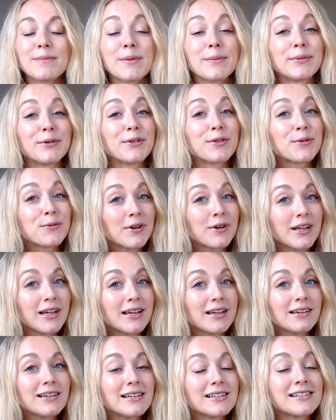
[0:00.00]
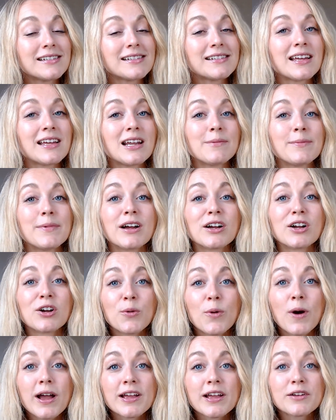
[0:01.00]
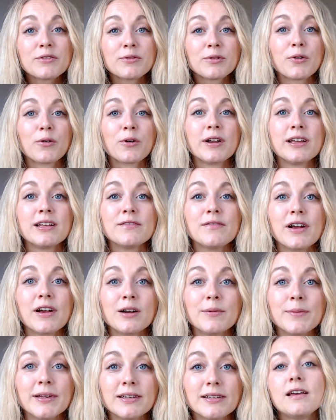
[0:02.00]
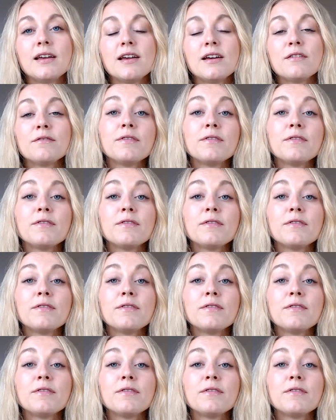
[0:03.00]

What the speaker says: number 3 is to set up a quiet recording environment.